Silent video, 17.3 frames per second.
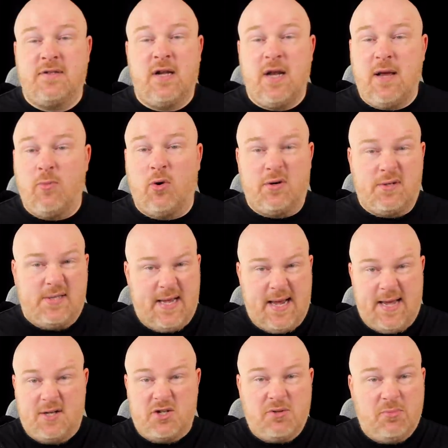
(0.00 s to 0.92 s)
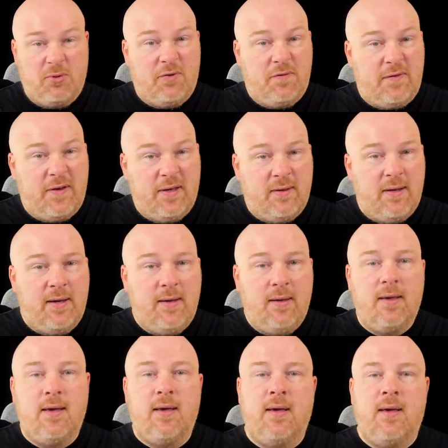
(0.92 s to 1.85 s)
gives it a more tangible
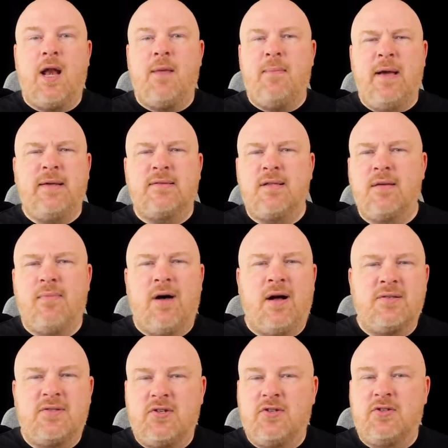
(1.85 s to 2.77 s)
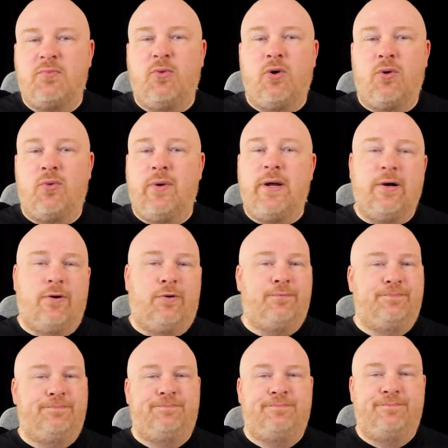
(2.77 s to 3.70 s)
feeling, and it makes the monsters more real.
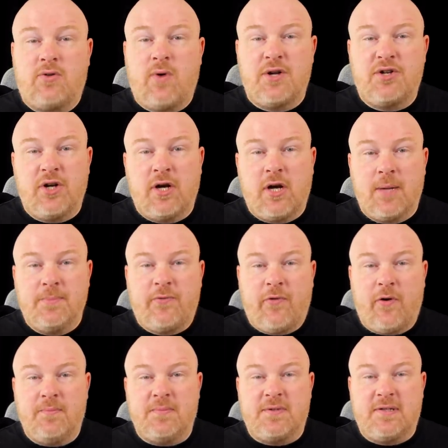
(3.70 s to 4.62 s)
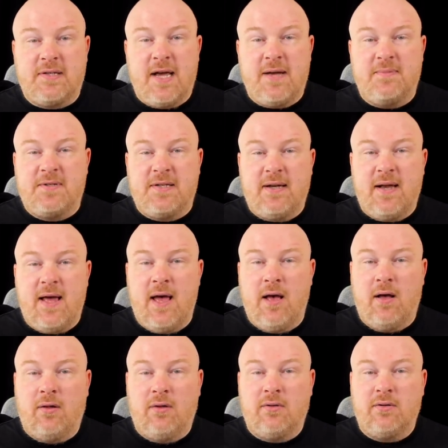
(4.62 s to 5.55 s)
Next question comes from Samson
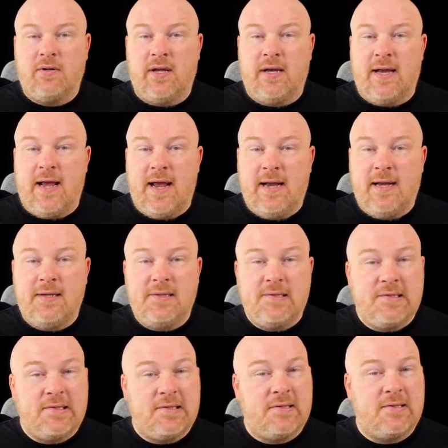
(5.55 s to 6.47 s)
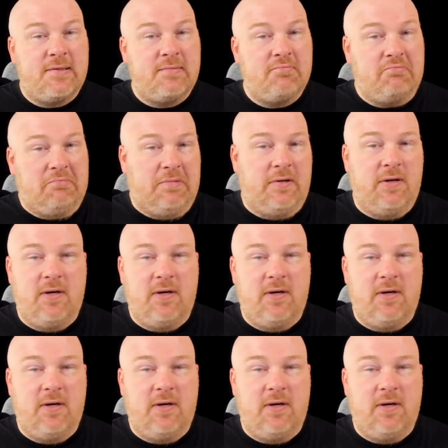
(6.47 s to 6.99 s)
Elganatis.